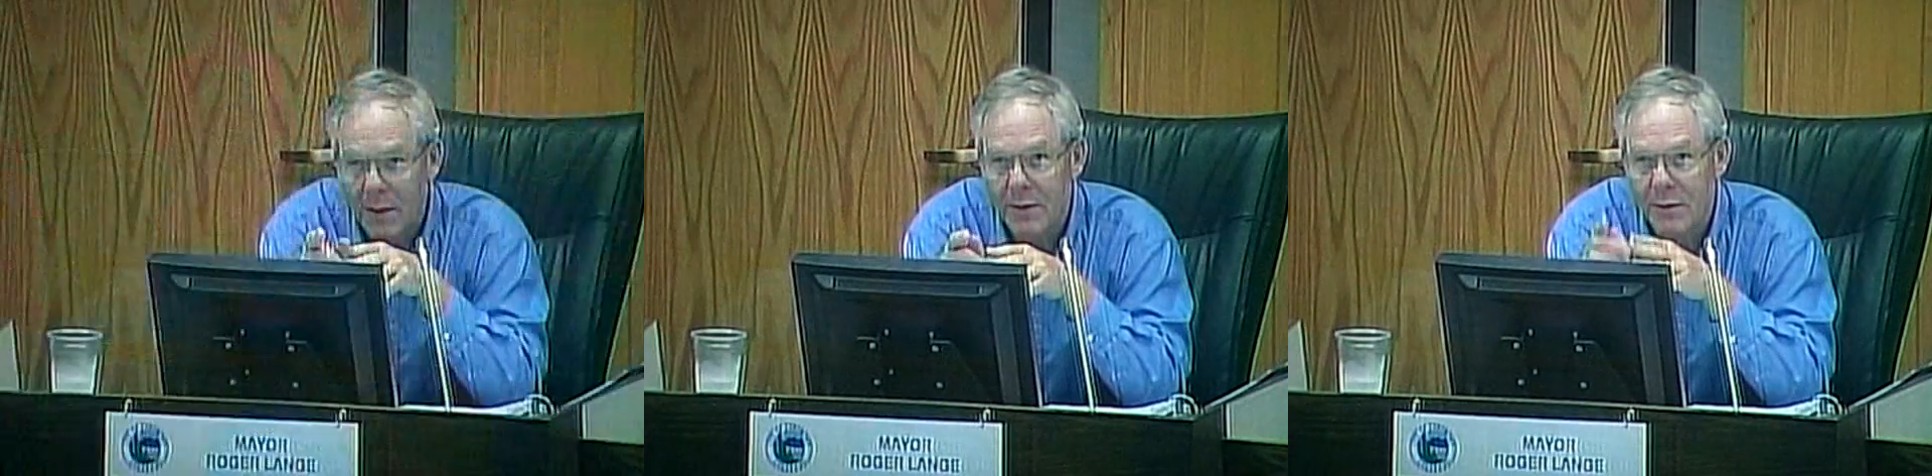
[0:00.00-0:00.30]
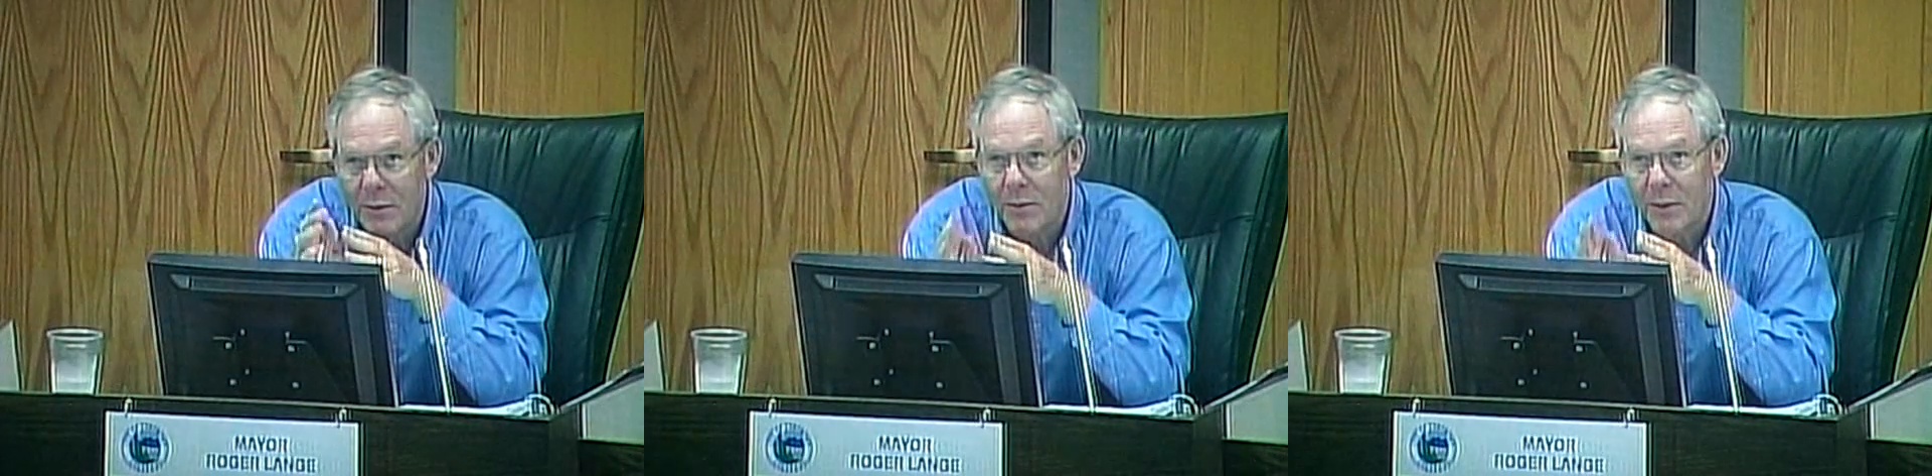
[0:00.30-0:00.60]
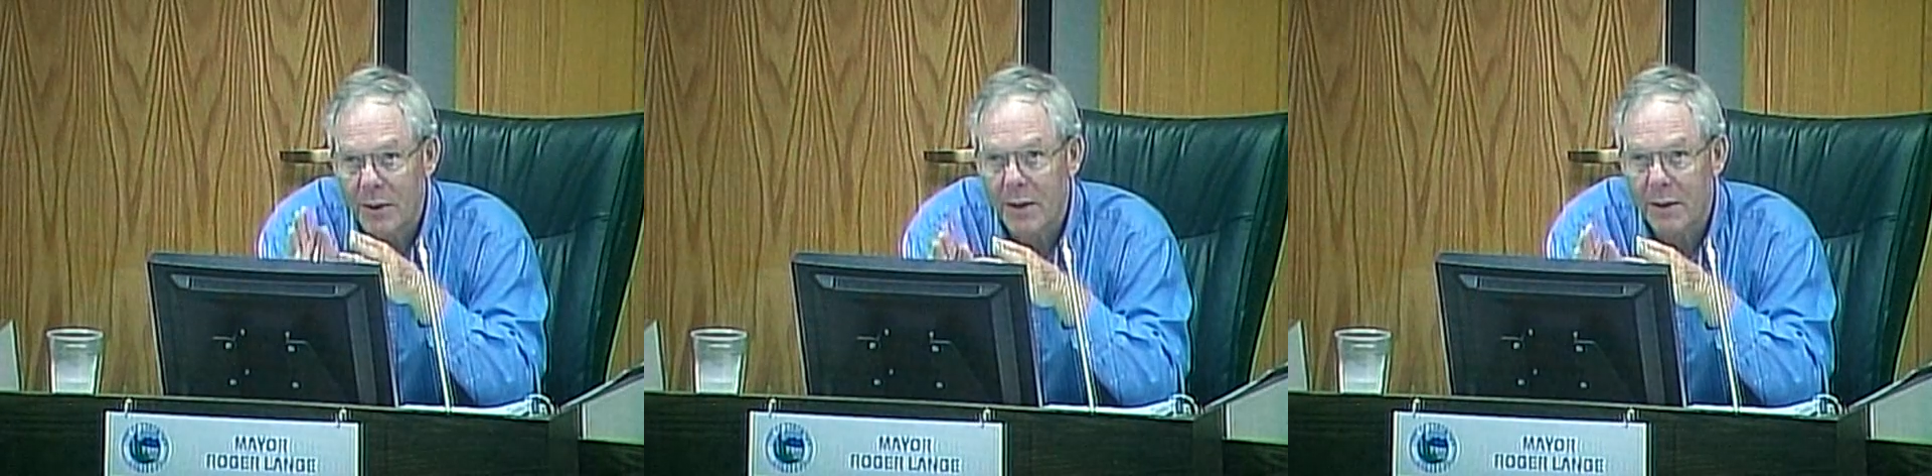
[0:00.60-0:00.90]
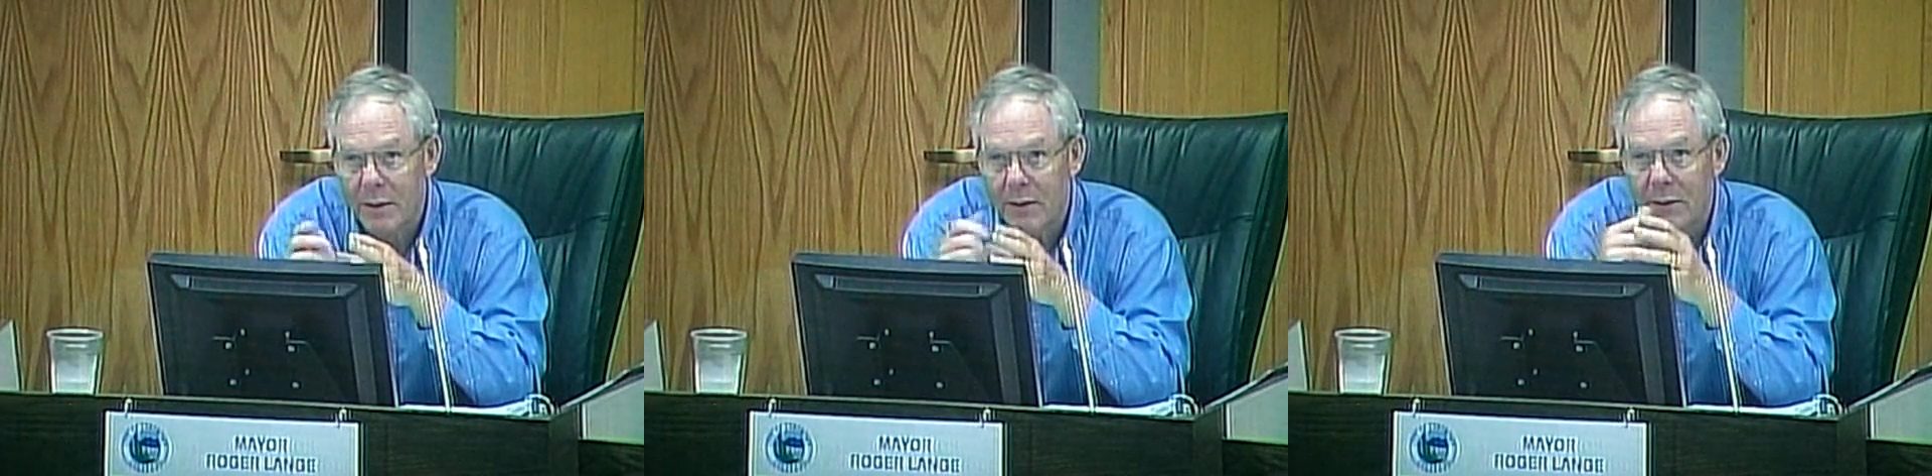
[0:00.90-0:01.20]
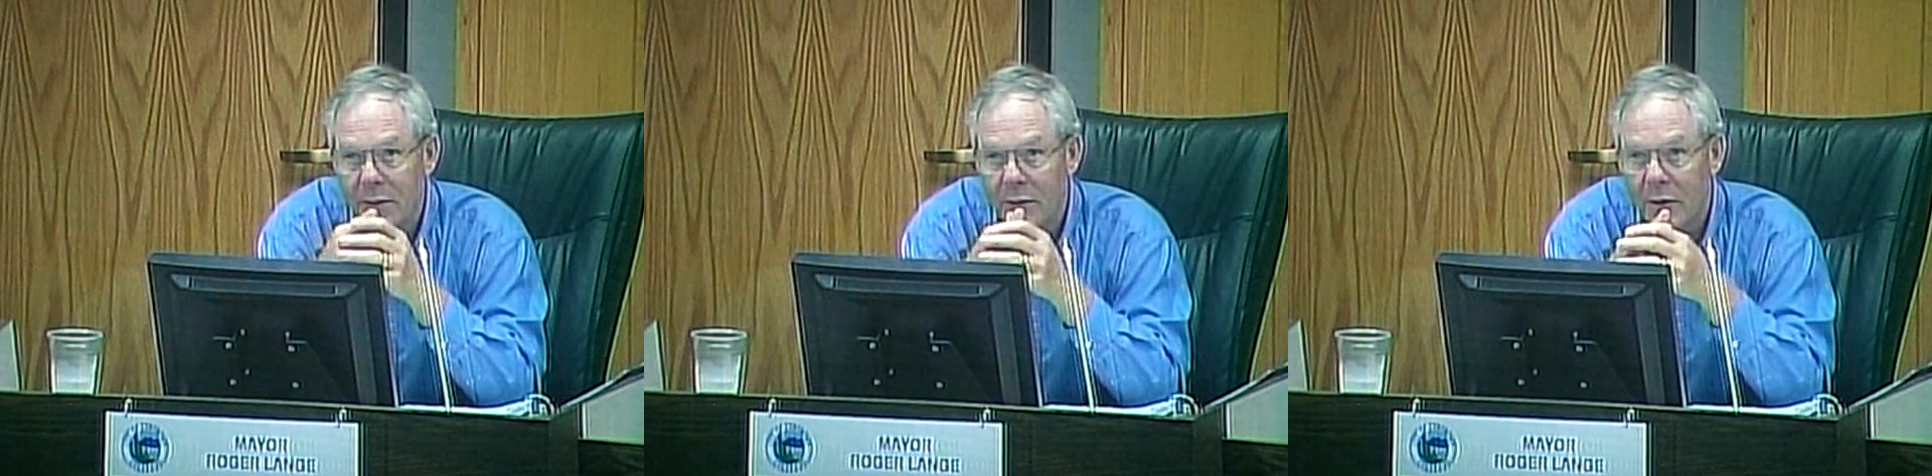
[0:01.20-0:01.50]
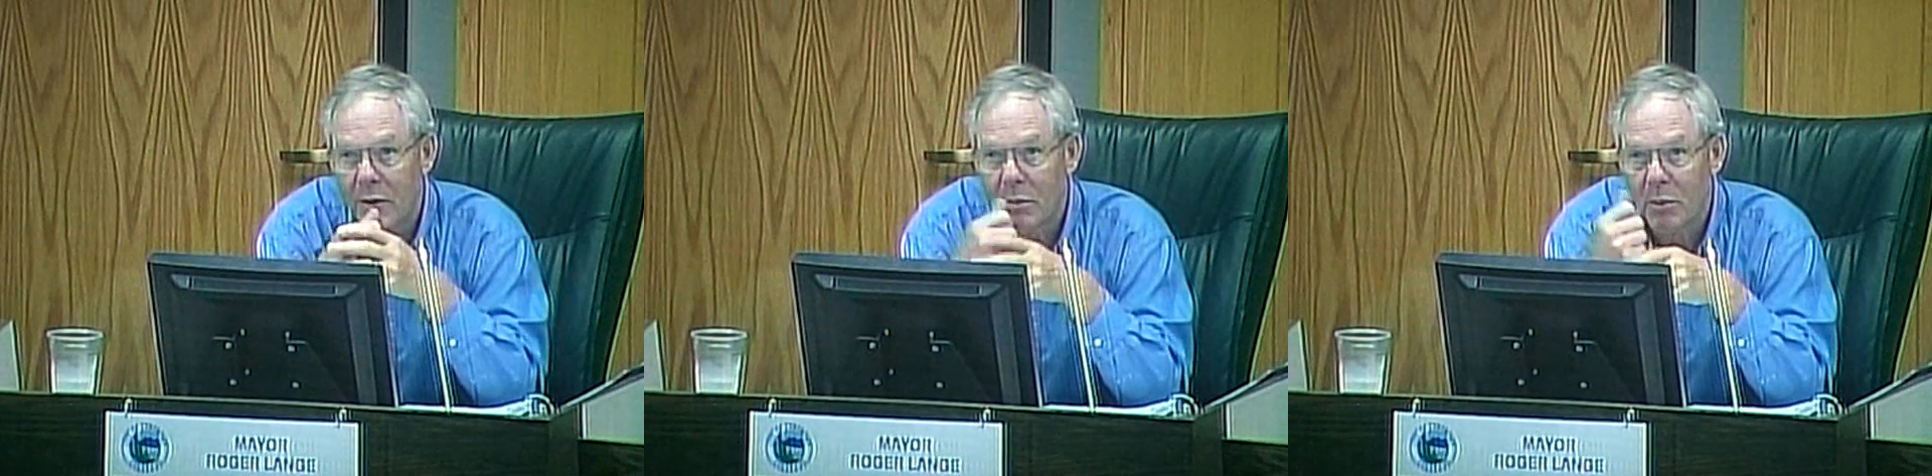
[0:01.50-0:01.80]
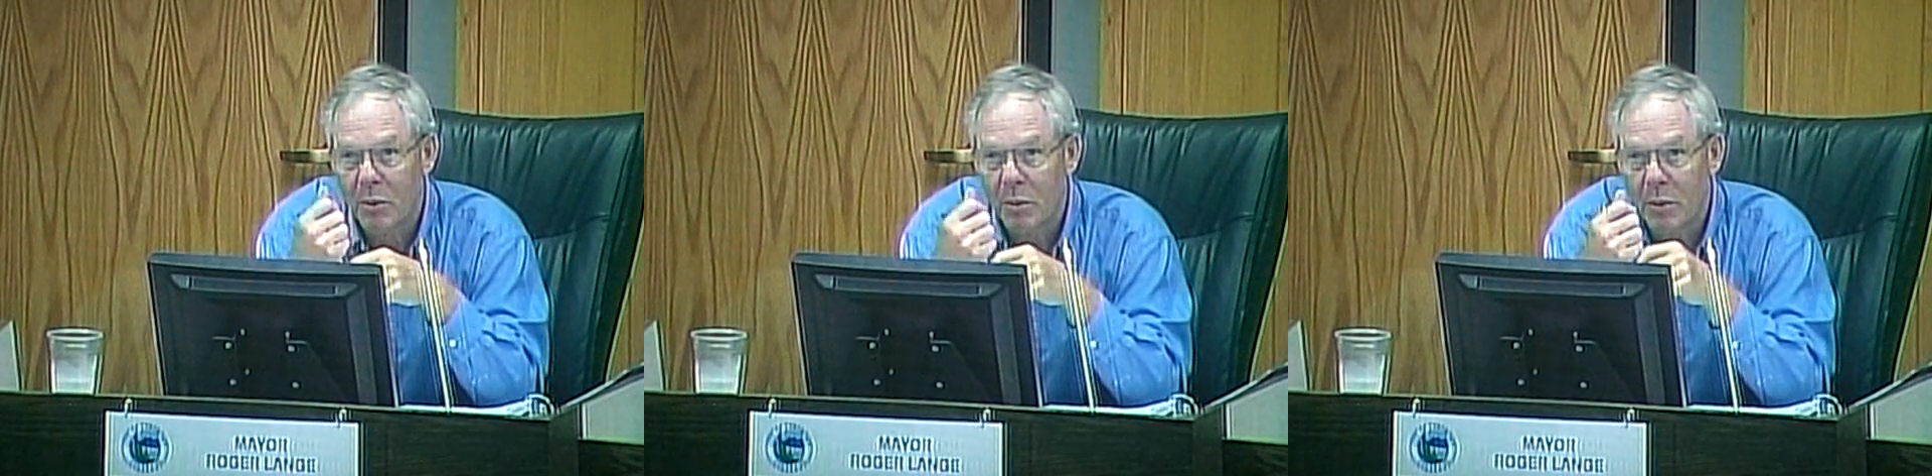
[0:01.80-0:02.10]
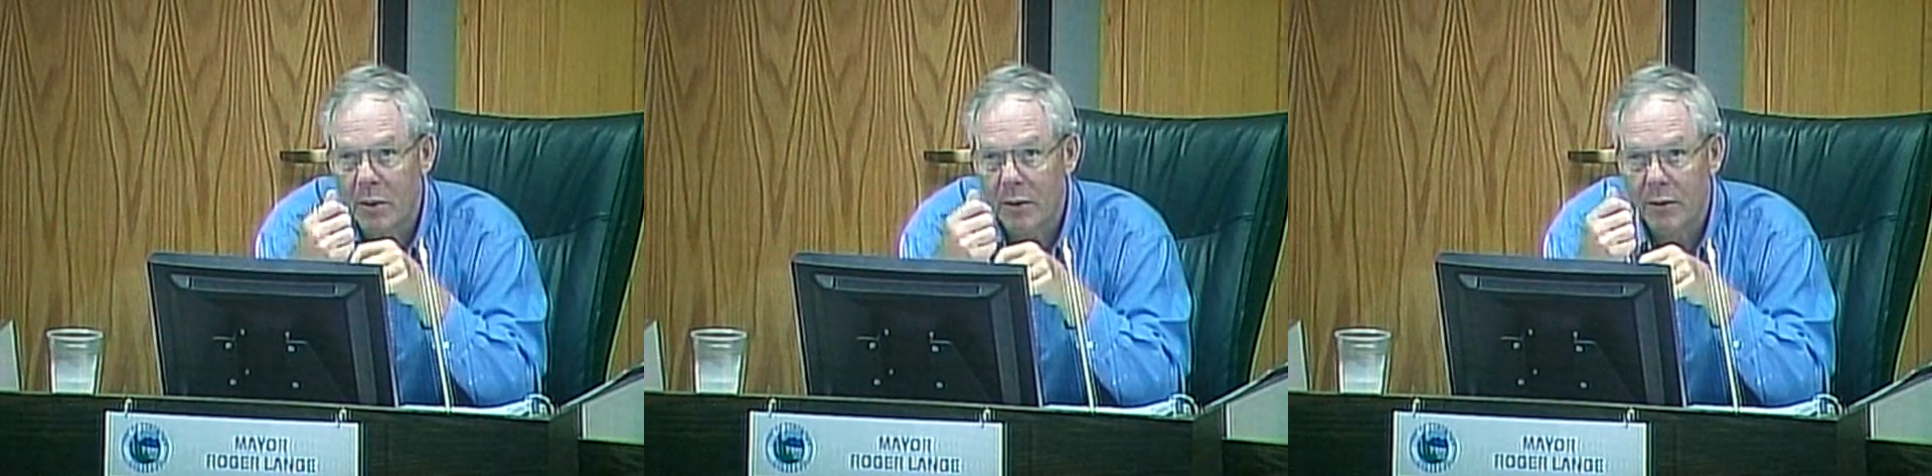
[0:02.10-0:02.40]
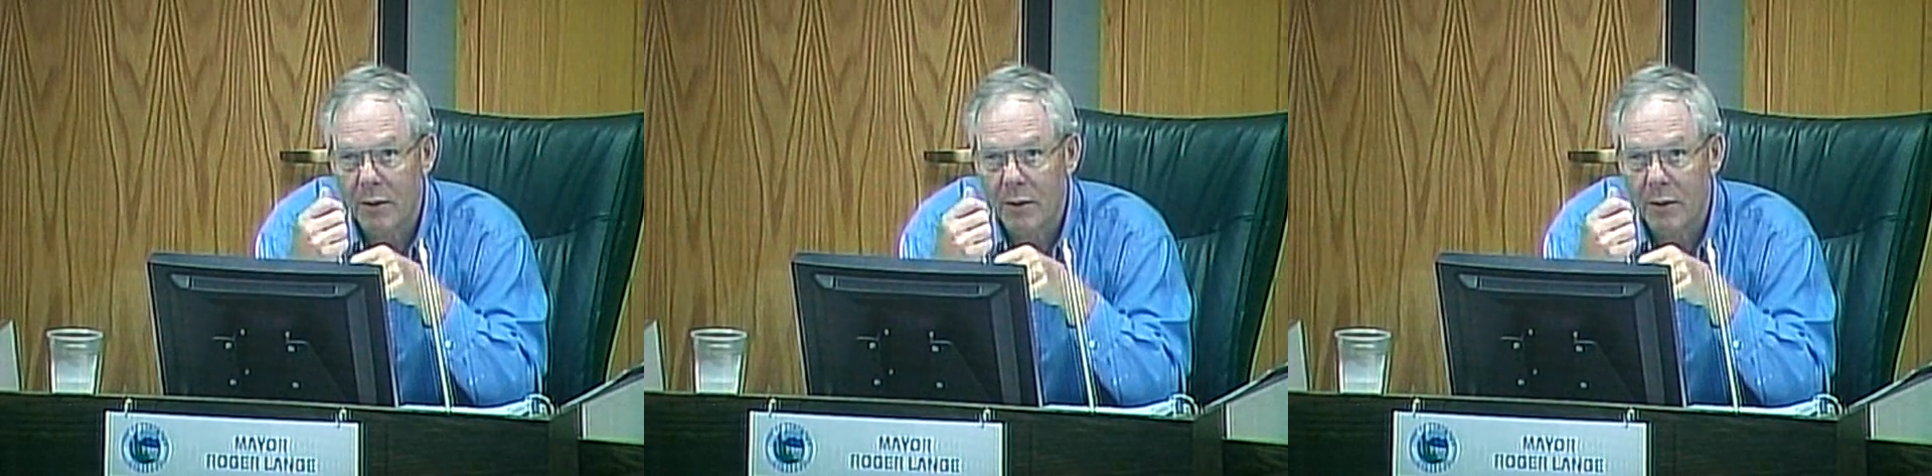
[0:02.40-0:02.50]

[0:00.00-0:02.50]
just don't think it's very appropriate,